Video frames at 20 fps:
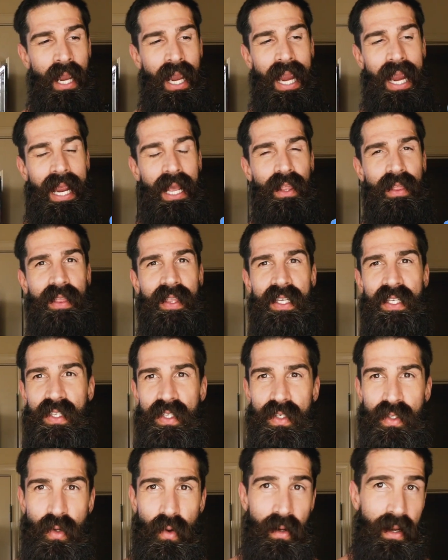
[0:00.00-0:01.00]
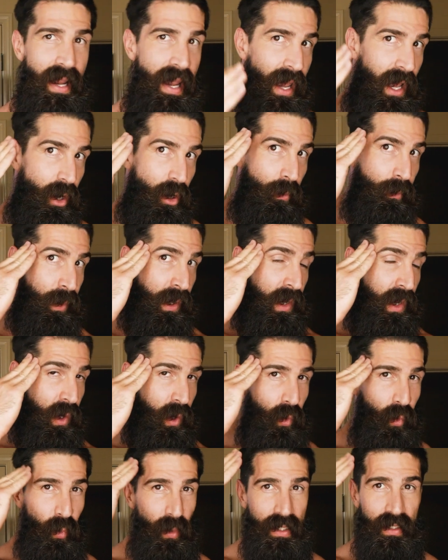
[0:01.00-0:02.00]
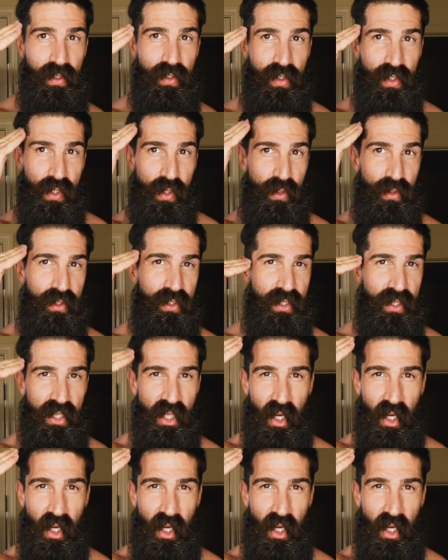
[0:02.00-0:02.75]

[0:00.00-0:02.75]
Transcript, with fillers: and this is going to help reduce